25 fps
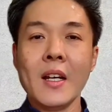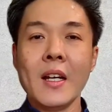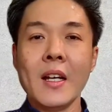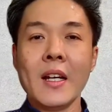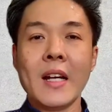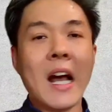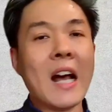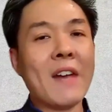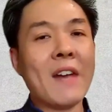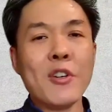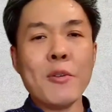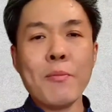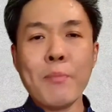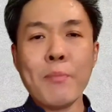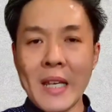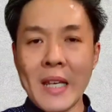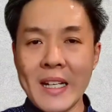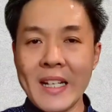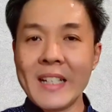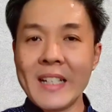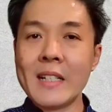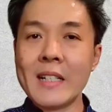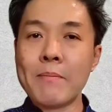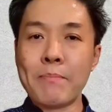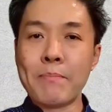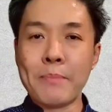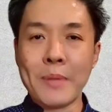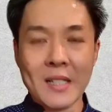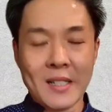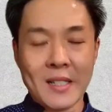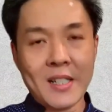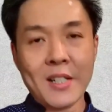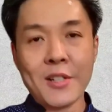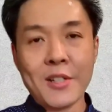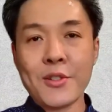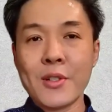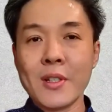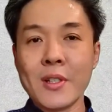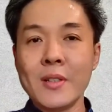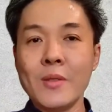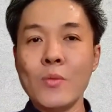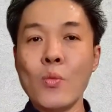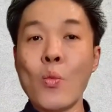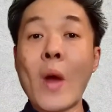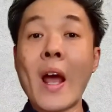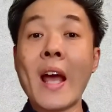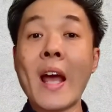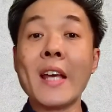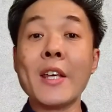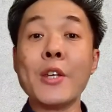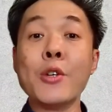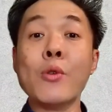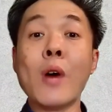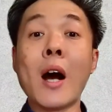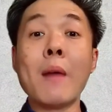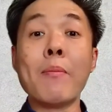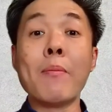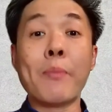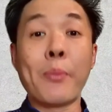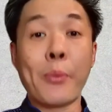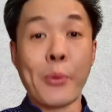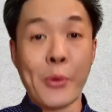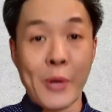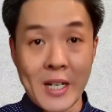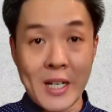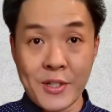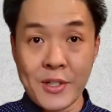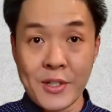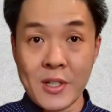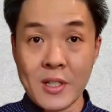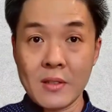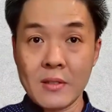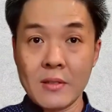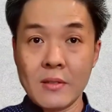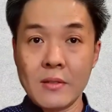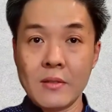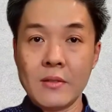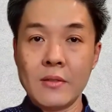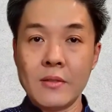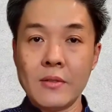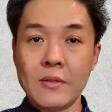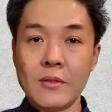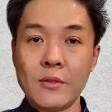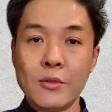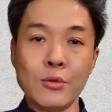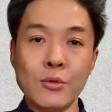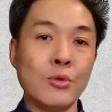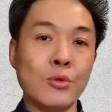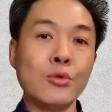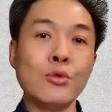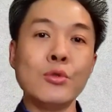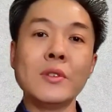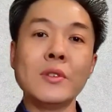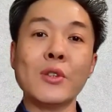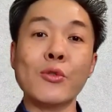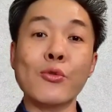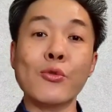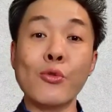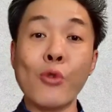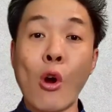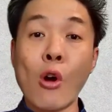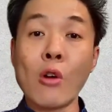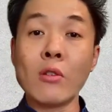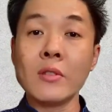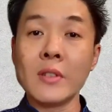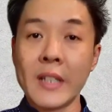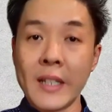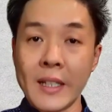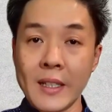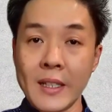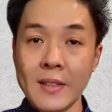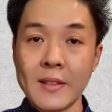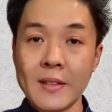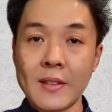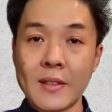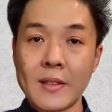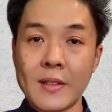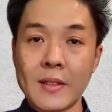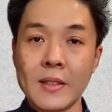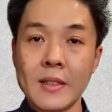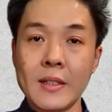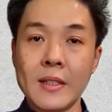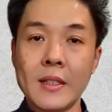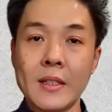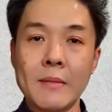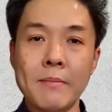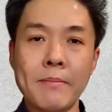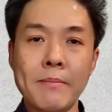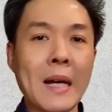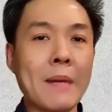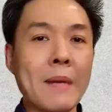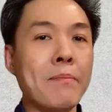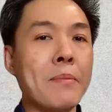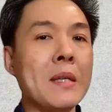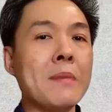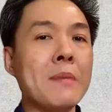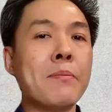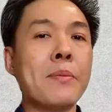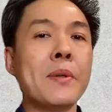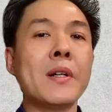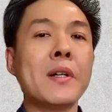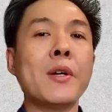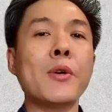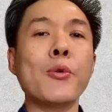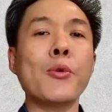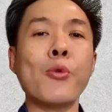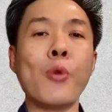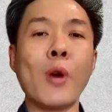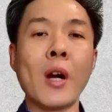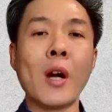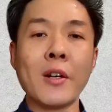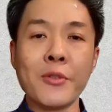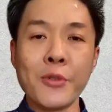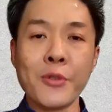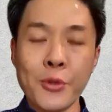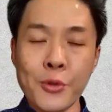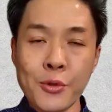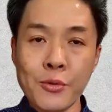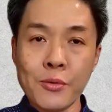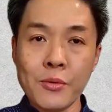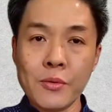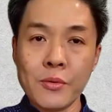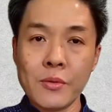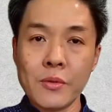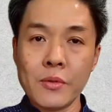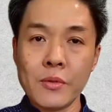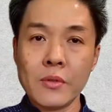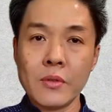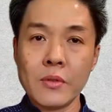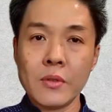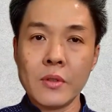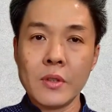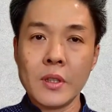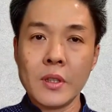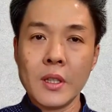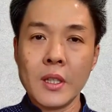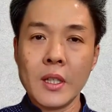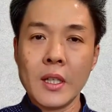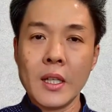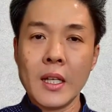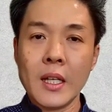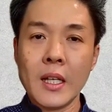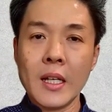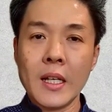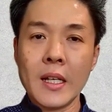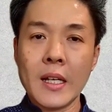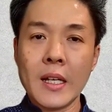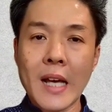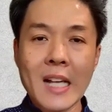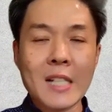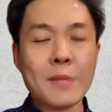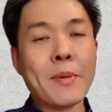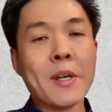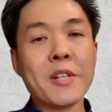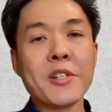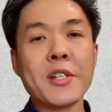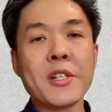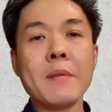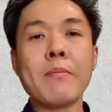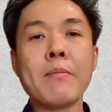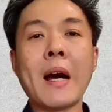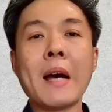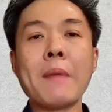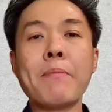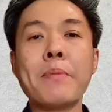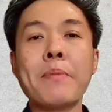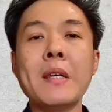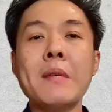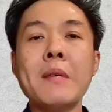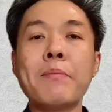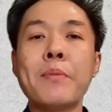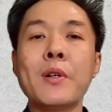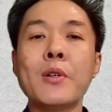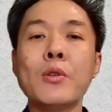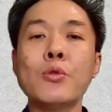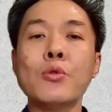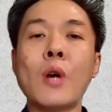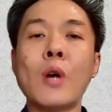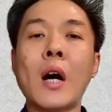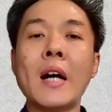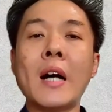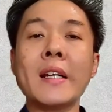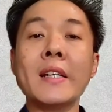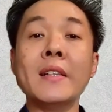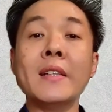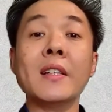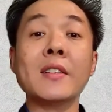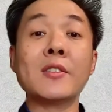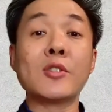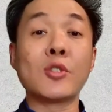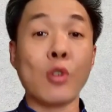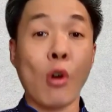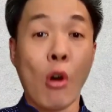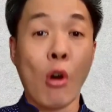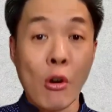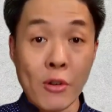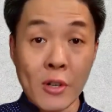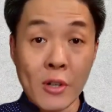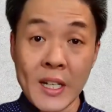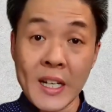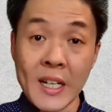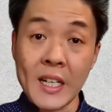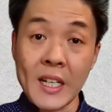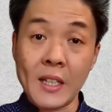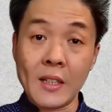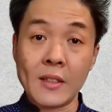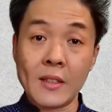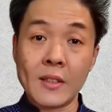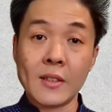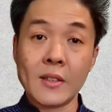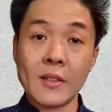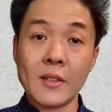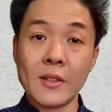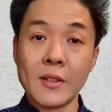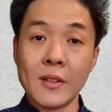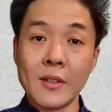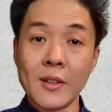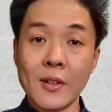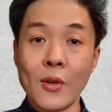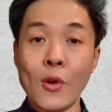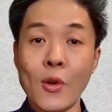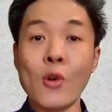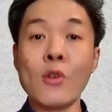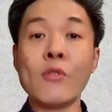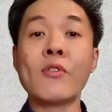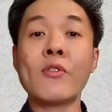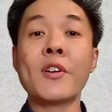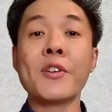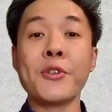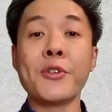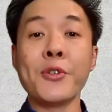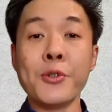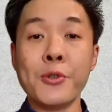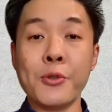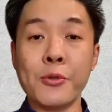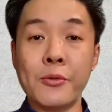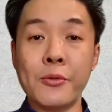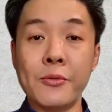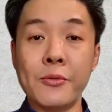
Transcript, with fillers: Have you been in a position where you are pressured to do the wrong things by people around you? Especially by people who are in authority over you.